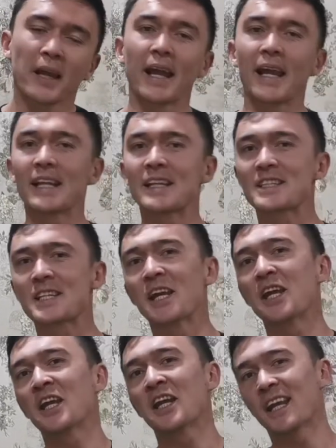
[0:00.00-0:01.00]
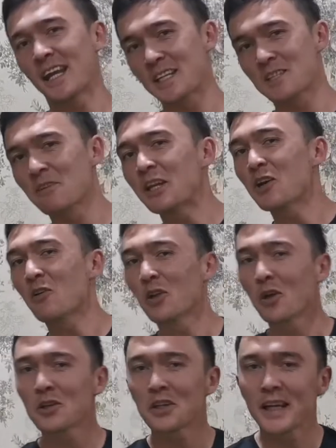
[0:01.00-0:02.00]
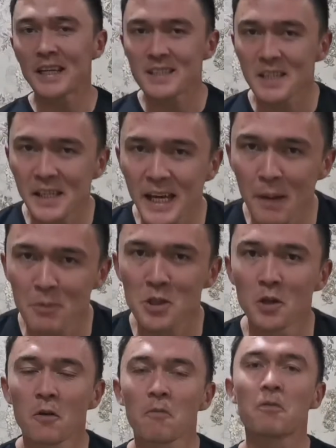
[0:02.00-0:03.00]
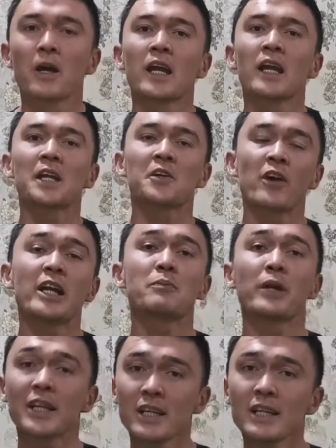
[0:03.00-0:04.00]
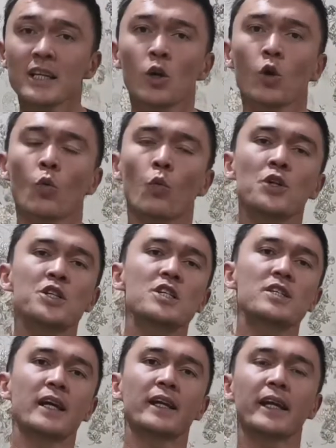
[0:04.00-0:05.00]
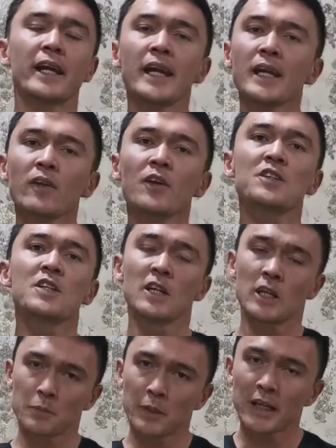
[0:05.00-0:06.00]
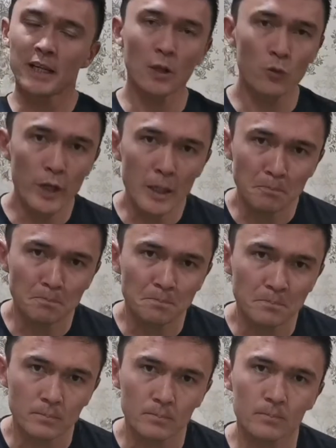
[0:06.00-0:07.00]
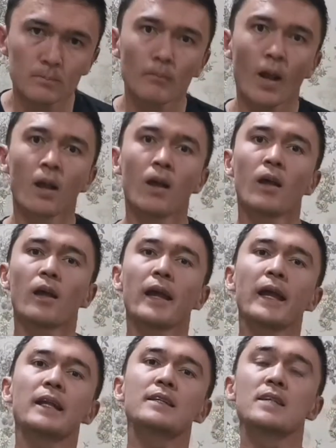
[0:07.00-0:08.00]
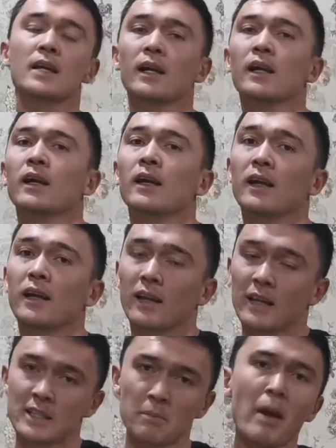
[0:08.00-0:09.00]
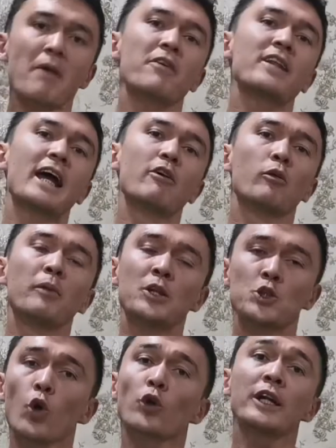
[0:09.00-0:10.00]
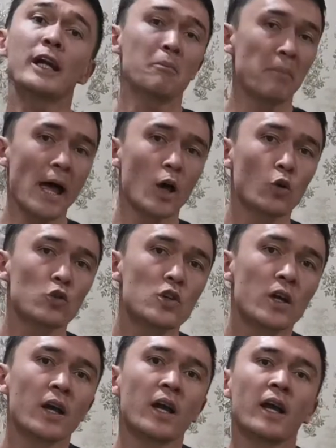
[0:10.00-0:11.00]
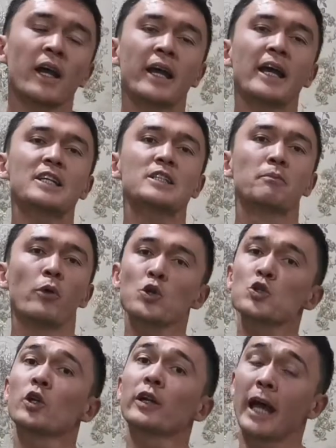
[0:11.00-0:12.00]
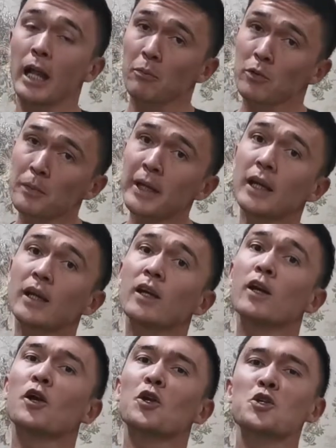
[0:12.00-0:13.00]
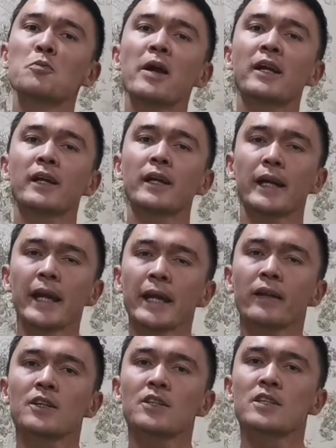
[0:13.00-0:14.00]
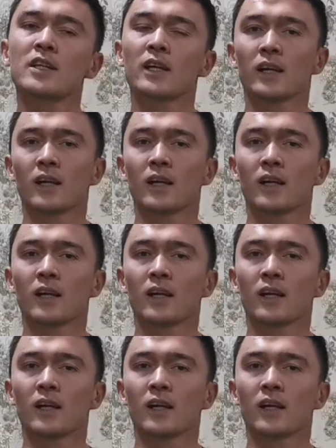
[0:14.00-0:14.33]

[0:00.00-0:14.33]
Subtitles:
and as we know, London is the capital of Great Britain, which is an English-speaking country. And the method I will be talking about has personally helped me to make English